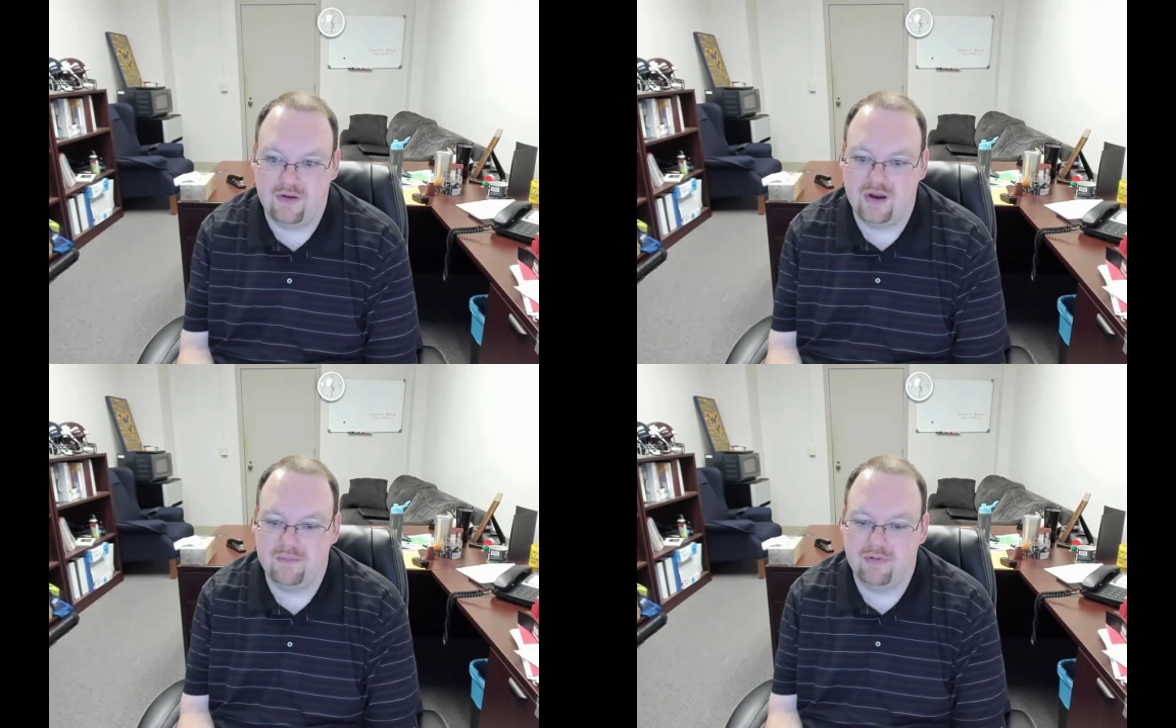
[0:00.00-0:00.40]

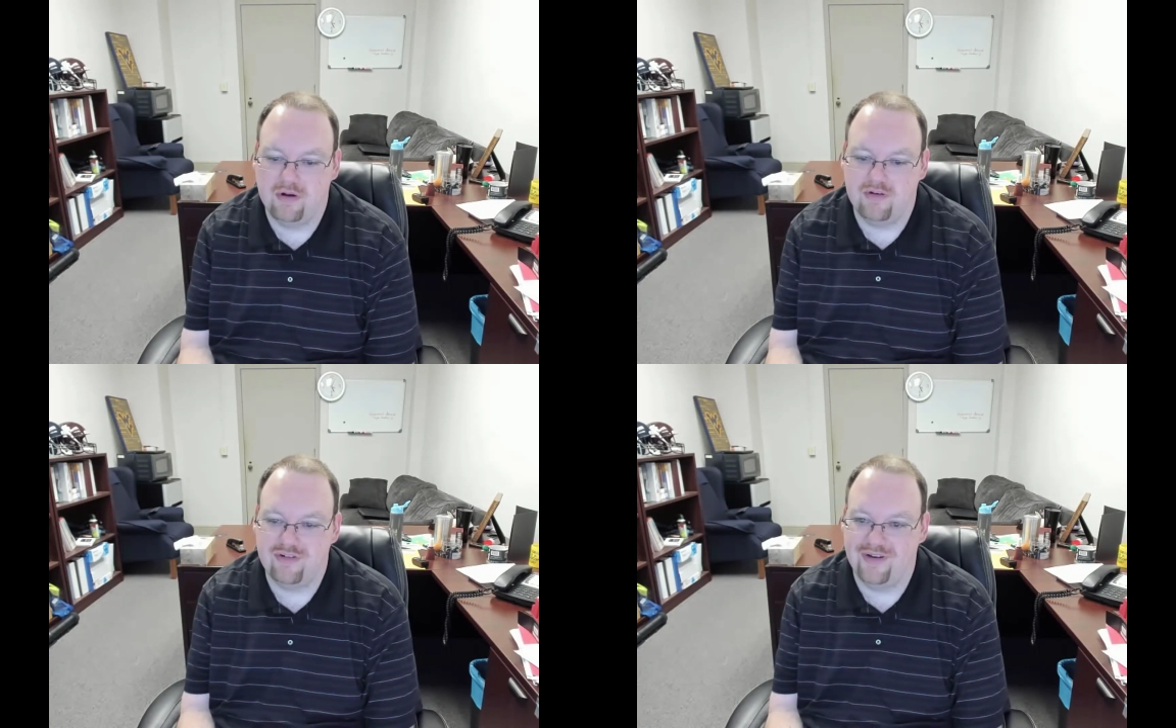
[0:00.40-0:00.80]
Very
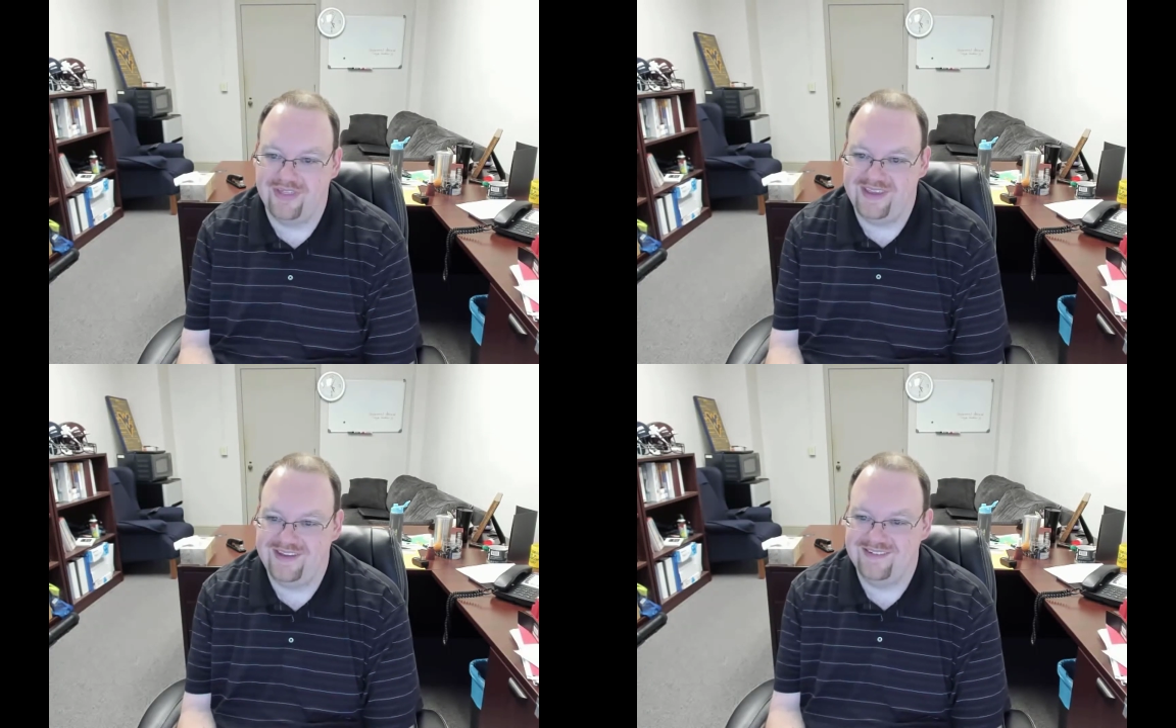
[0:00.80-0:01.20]
important. Show
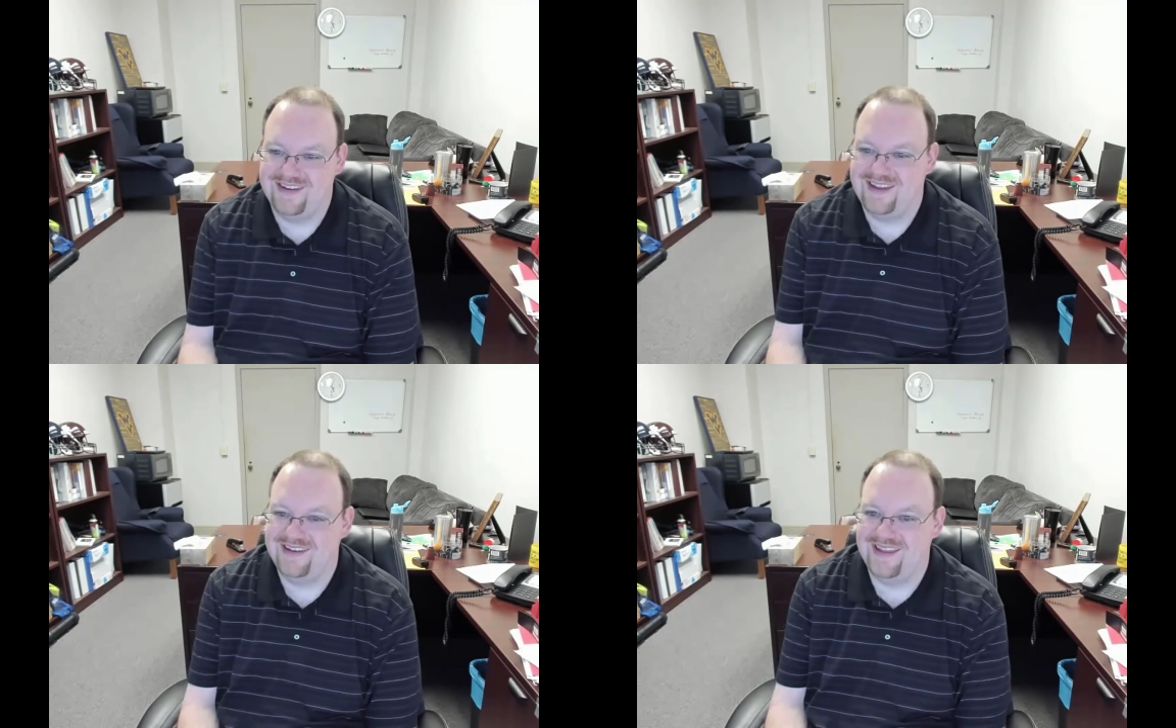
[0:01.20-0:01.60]
that you
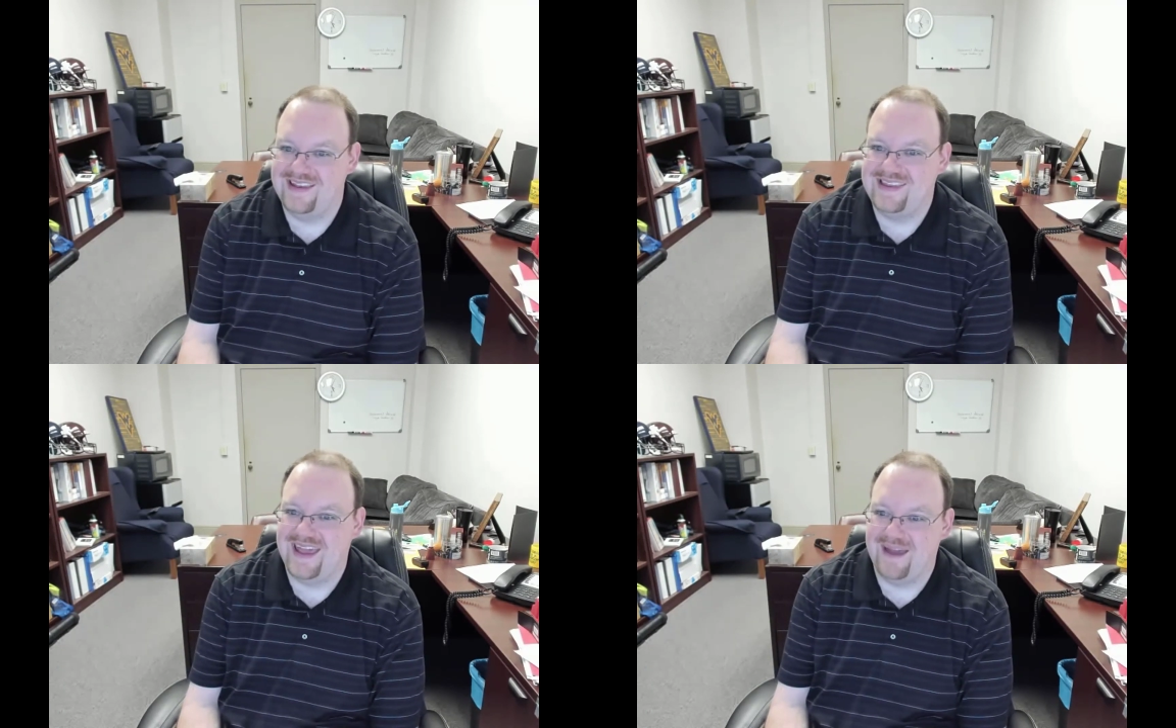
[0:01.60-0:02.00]
can
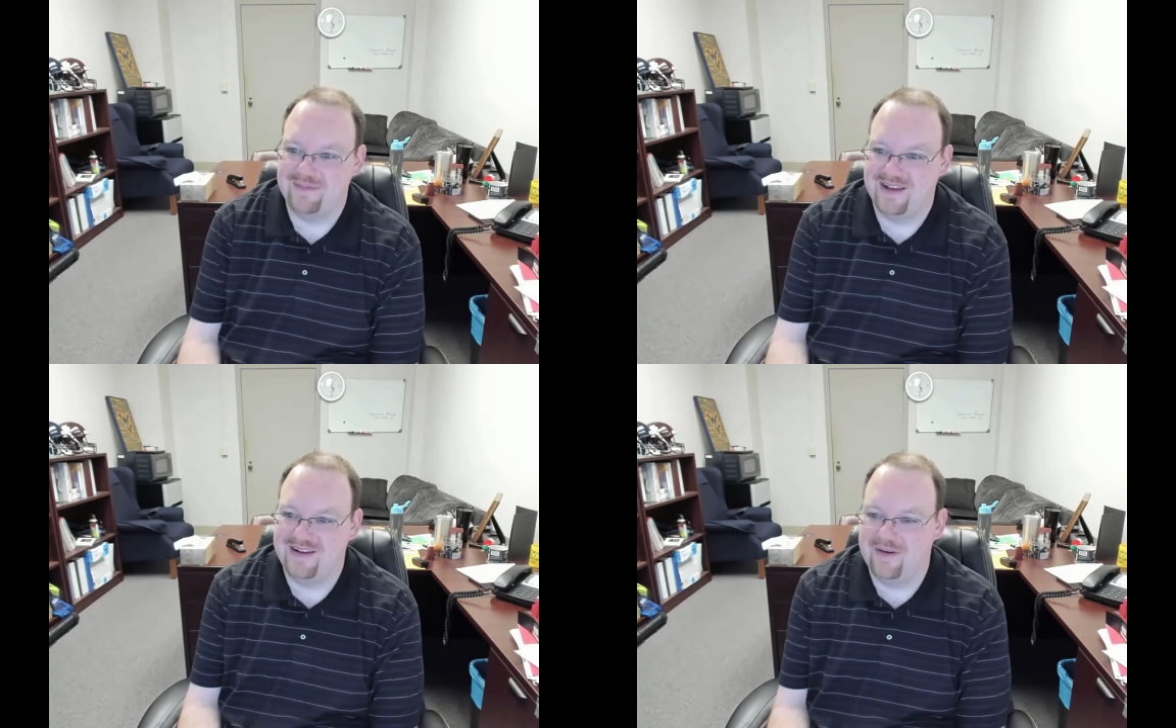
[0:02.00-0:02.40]

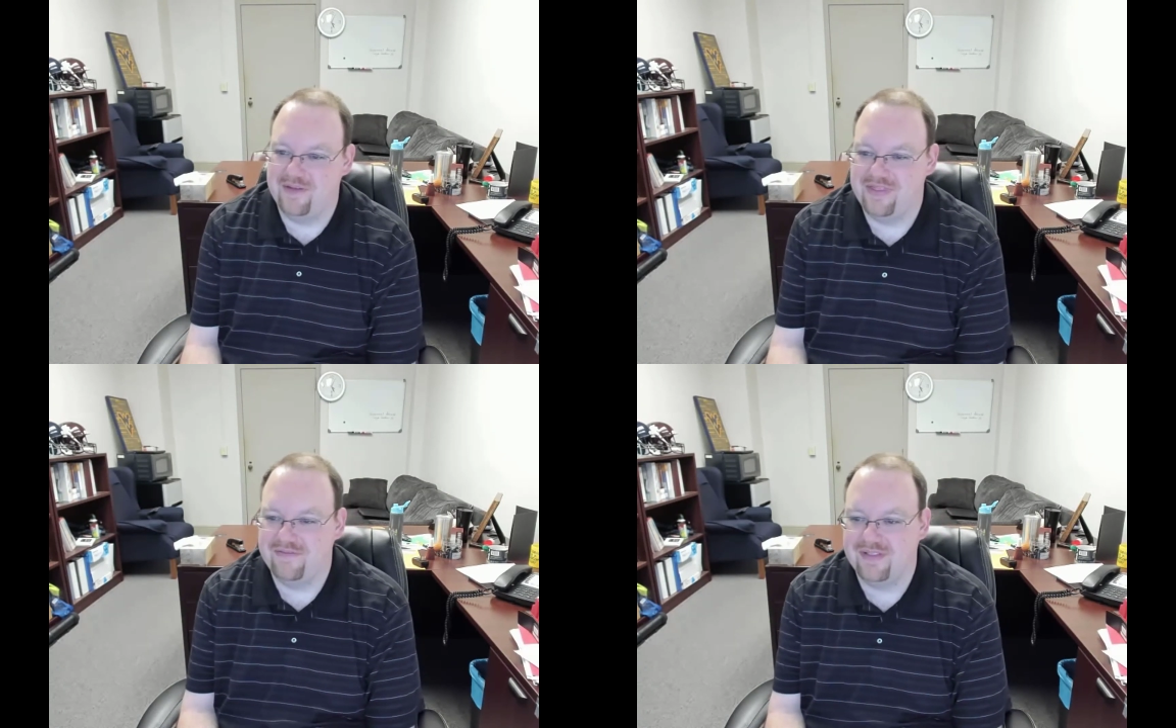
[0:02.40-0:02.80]
adapt and go
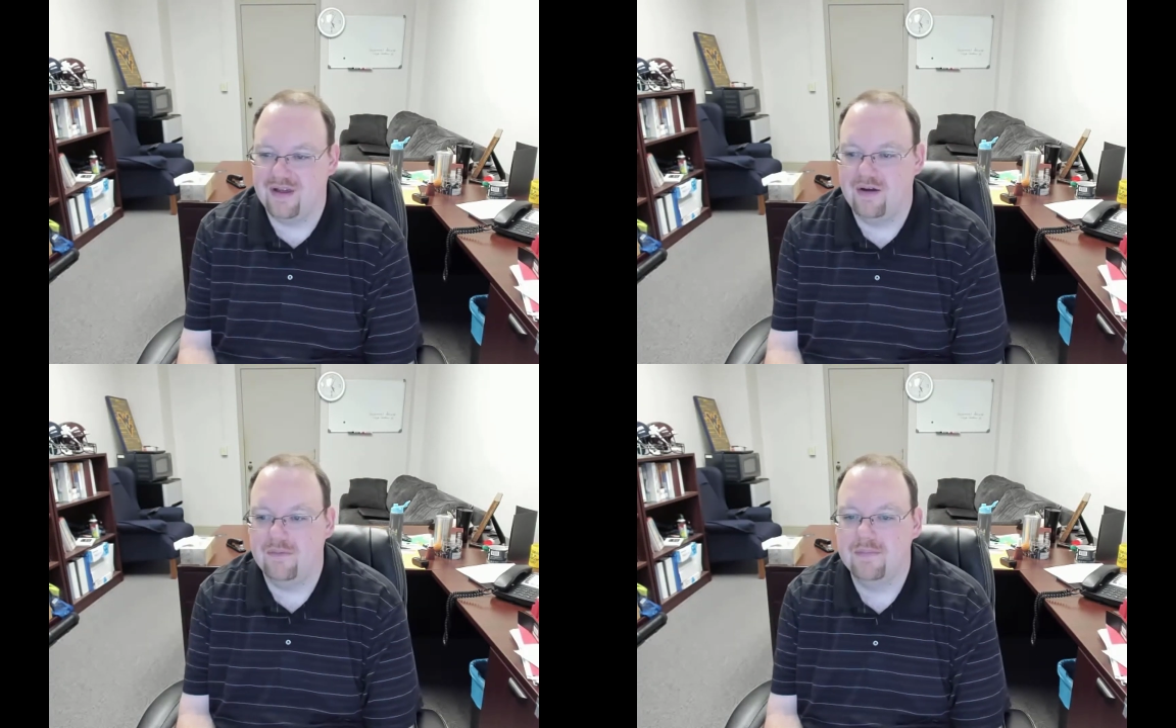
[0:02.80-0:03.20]
with the
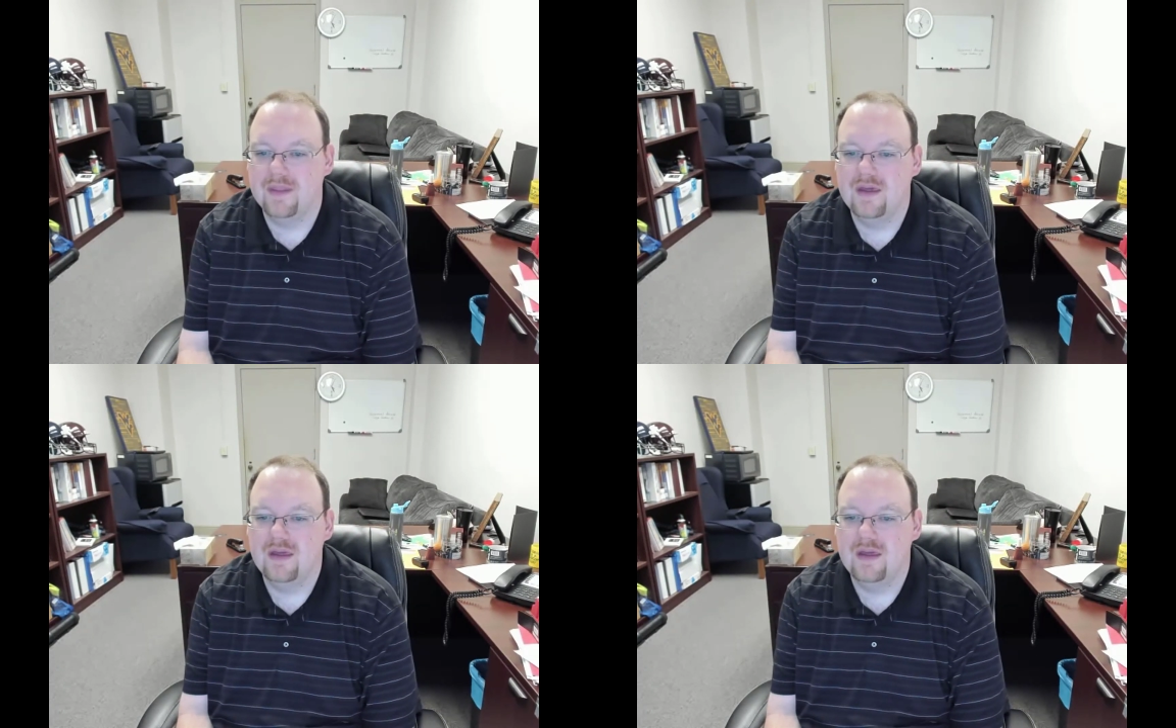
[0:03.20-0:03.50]
flow.